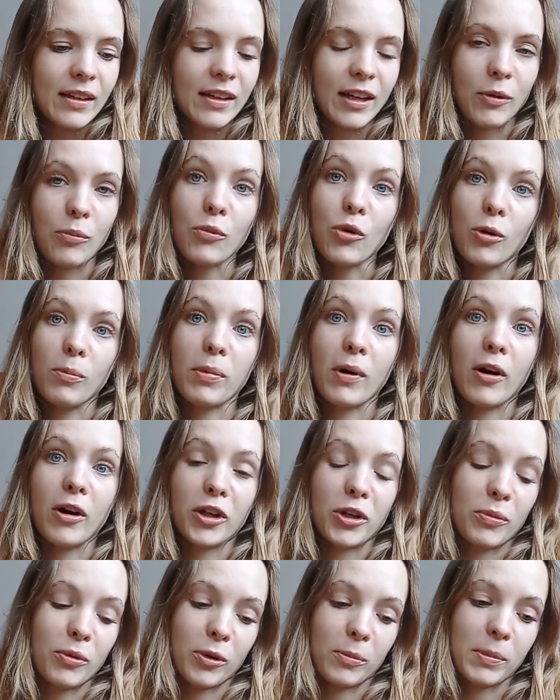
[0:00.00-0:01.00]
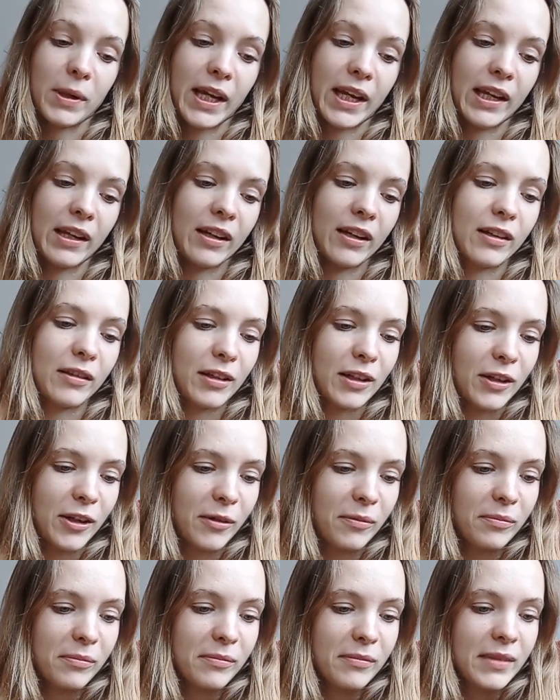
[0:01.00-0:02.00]
and what part you want to play in
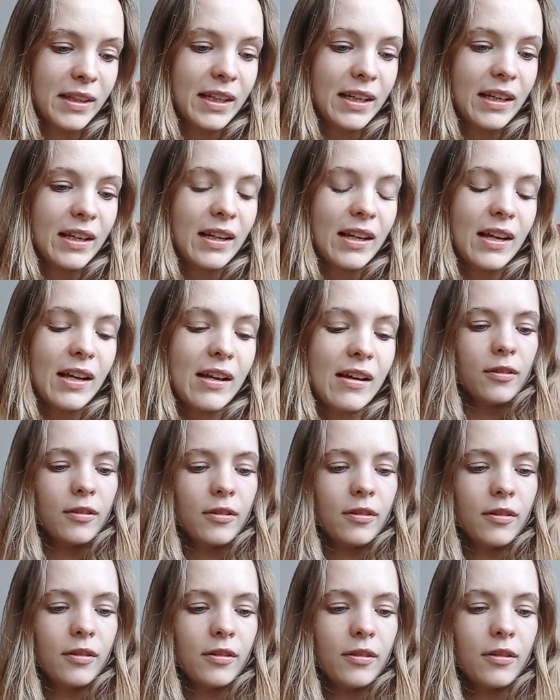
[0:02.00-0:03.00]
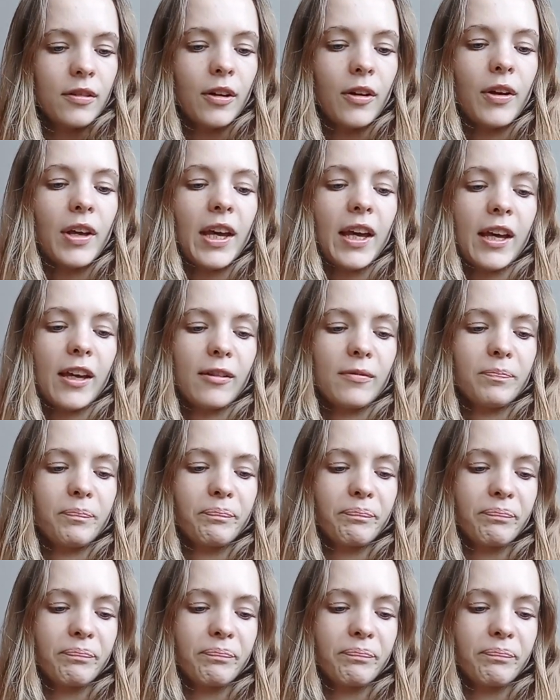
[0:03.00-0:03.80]
it. Okay.